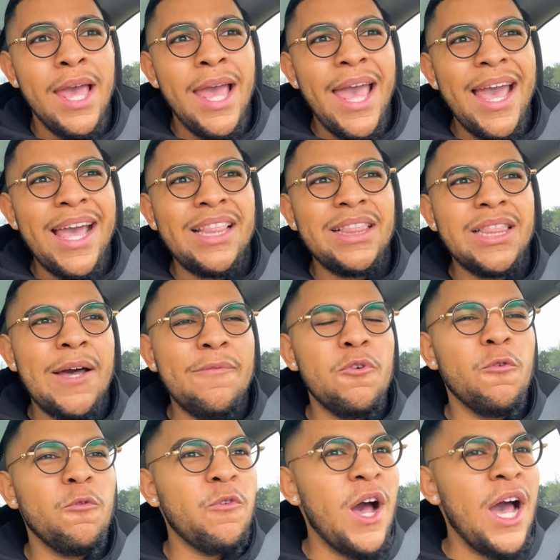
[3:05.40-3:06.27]
and
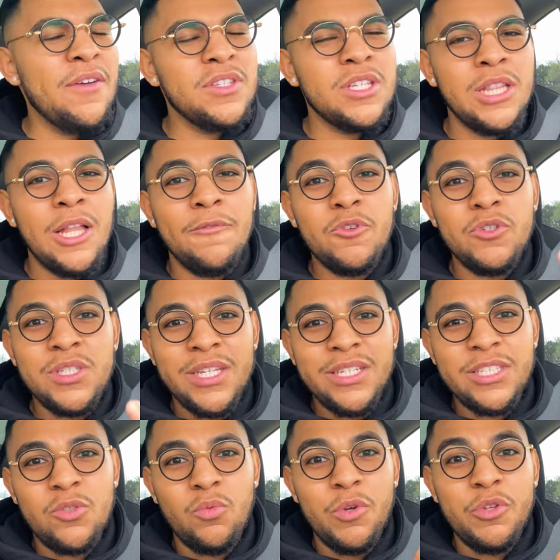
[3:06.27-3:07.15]
level 5 to level
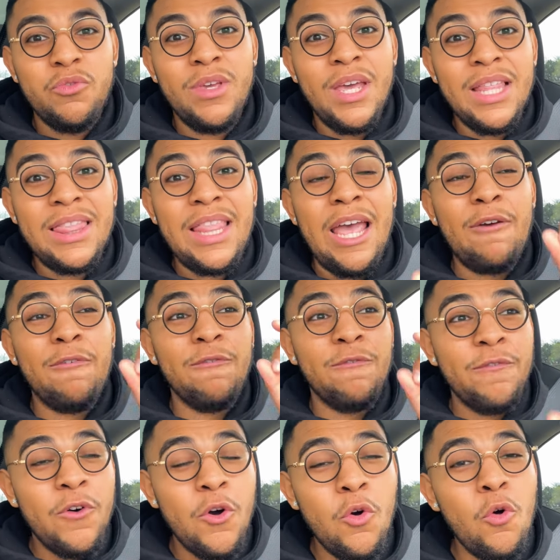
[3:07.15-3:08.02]
6 is when you get that
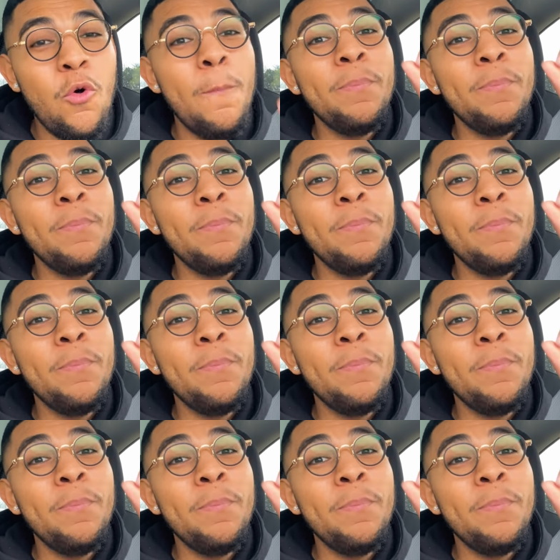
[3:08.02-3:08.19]
full